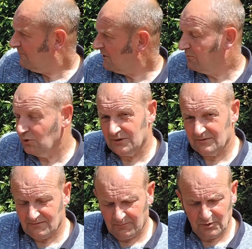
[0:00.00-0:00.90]
But I
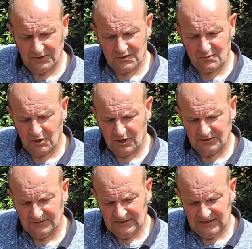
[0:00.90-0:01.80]
put this one
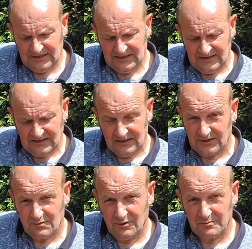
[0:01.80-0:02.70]
on,
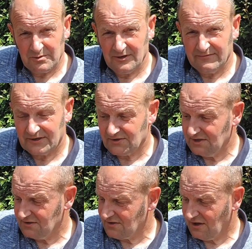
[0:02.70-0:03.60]
and it's worked perfect
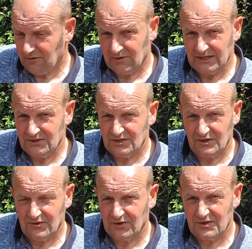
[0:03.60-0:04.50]
since. The whole
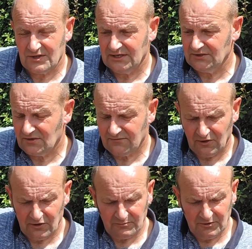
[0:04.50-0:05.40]
engine, the 3 cylinders
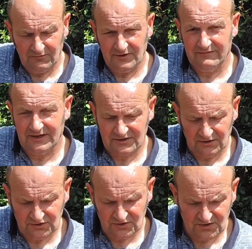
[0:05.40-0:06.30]
fire up lovely. In
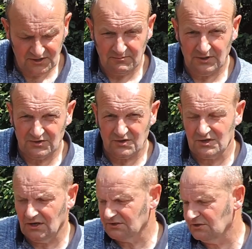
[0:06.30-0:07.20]
fact, I'll just start
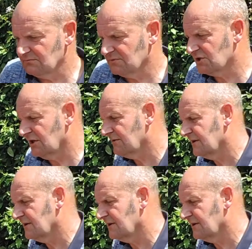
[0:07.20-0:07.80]
it up and show